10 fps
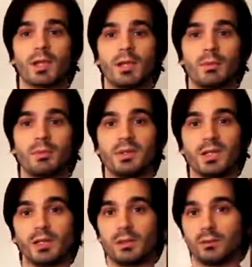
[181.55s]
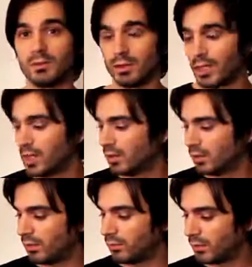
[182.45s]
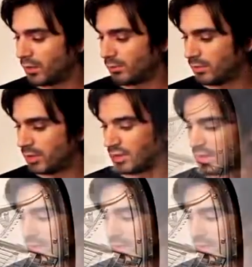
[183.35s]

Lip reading: mic up a piano. Anything from a